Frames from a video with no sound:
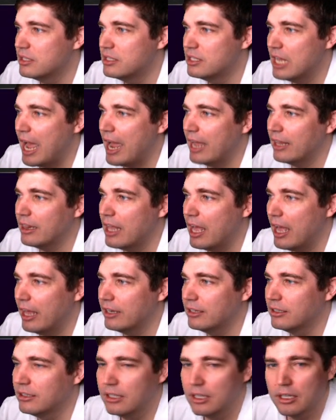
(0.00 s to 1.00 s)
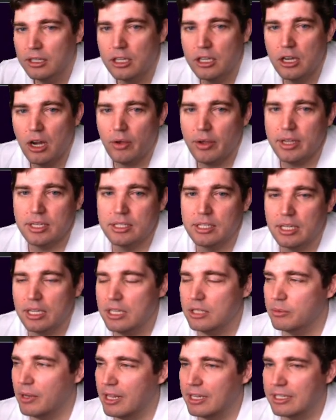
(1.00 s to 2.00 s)
Dylon. You know, he's
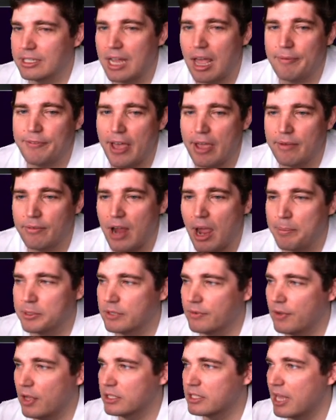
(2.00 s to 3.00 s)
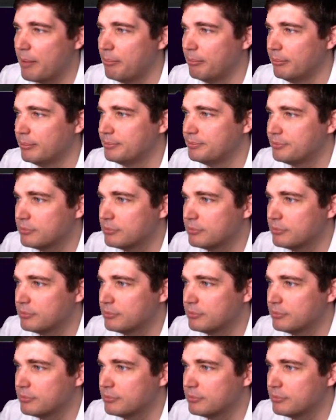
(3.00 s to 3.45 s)
he's one of the top five rappers of all time.